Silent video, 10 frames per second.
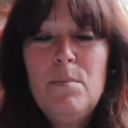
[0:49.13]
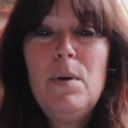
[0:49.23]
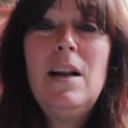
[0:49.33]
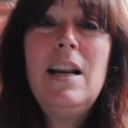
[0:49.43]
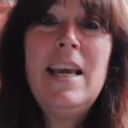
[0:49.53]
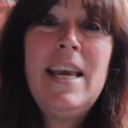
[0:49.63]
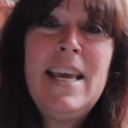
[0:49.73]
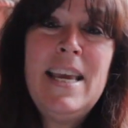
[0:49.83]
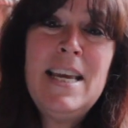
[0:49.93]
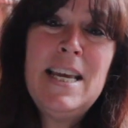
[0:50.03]

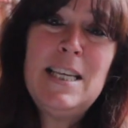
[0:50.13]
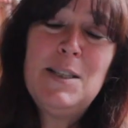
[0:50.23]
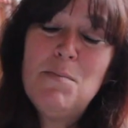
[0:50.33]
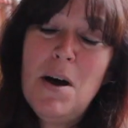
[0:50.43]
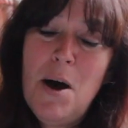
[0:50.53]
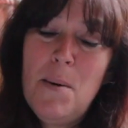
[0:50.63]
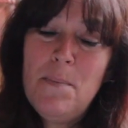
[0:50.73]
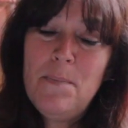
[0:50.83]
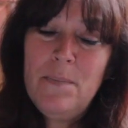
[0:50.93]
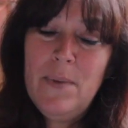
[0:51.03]
Please,
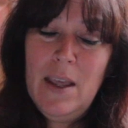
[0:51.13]
Mum,